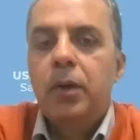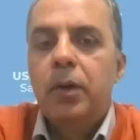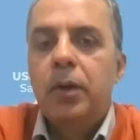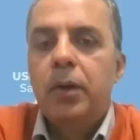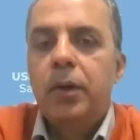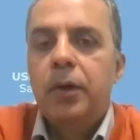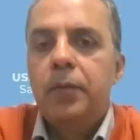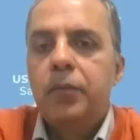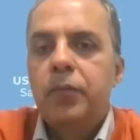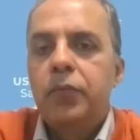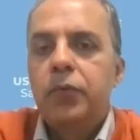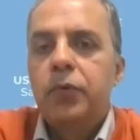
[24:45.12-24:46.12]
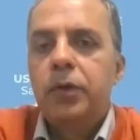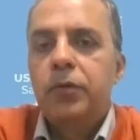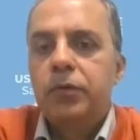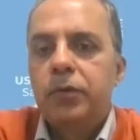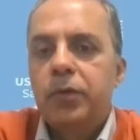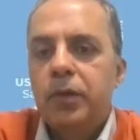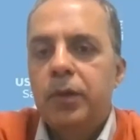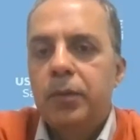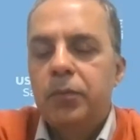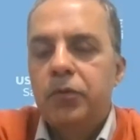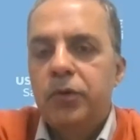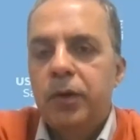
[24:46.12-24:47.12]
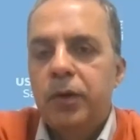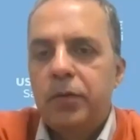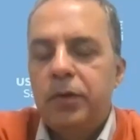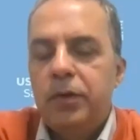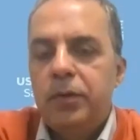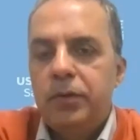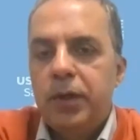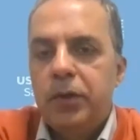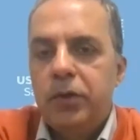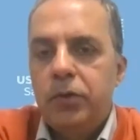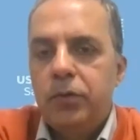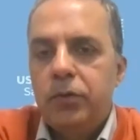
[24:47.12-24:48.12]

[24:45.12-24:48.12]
So yes, Shravani, thank you.